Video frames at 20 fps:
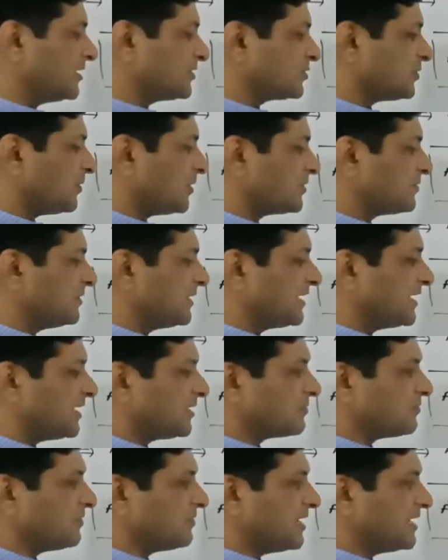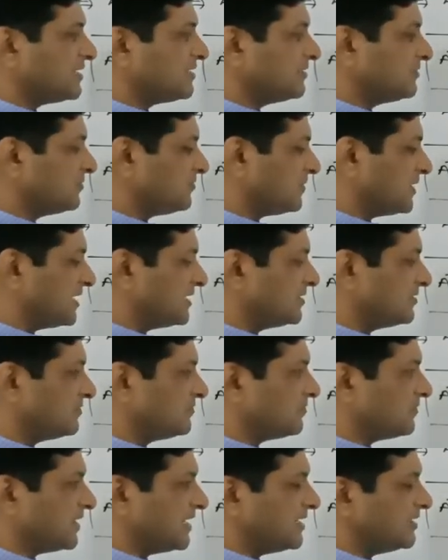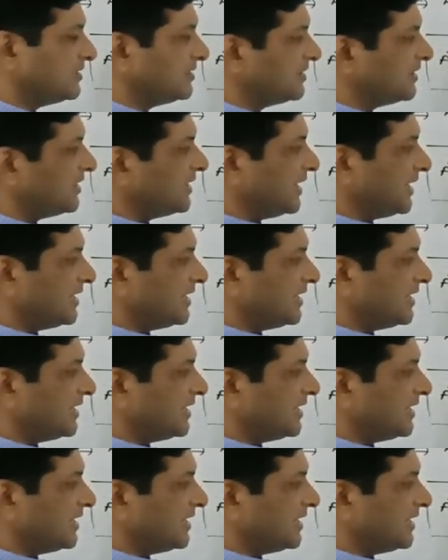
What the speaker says: So what will get? 1, 1, 1,